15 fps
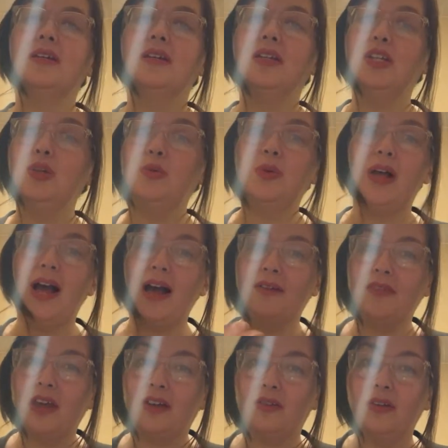you will have
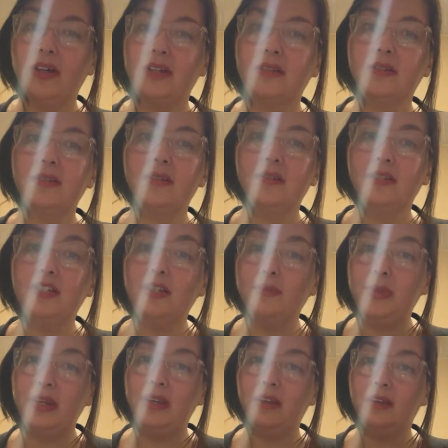that grace to
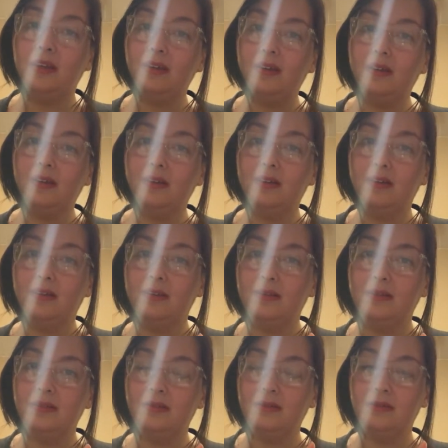be
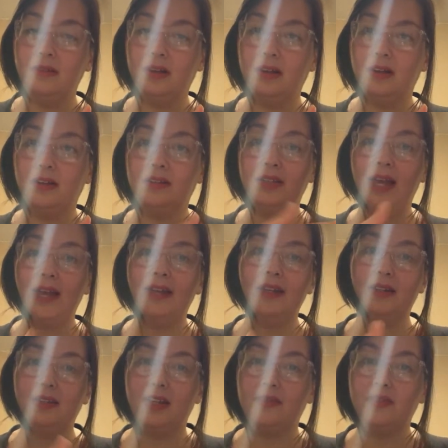light
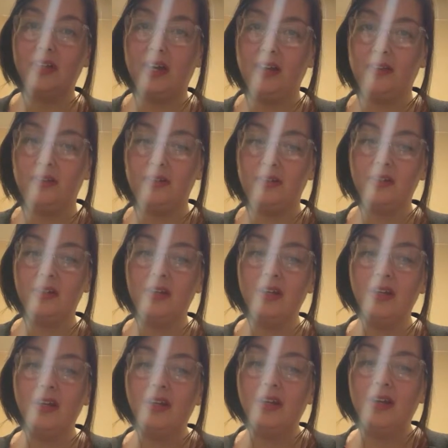and love to others.
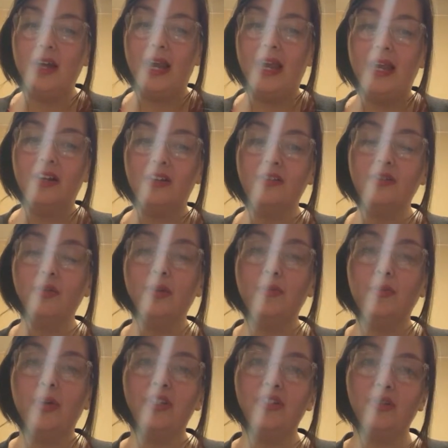And also
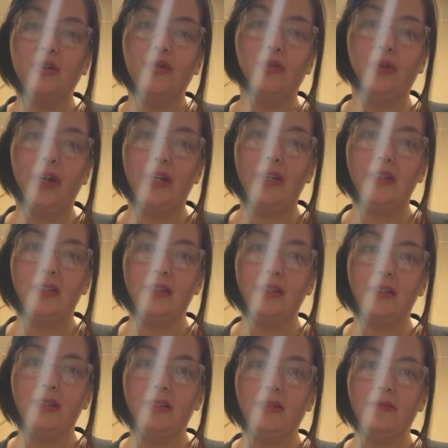embrace your own
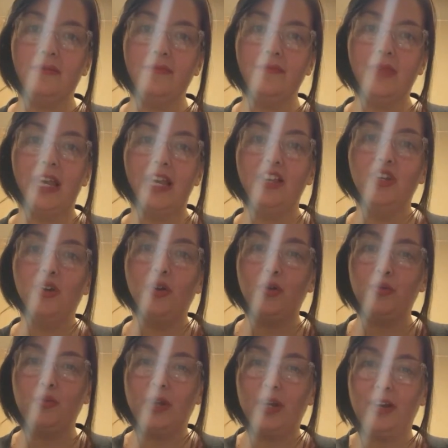grace in your
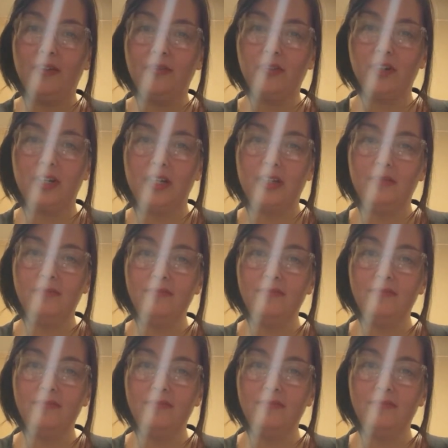own recovery.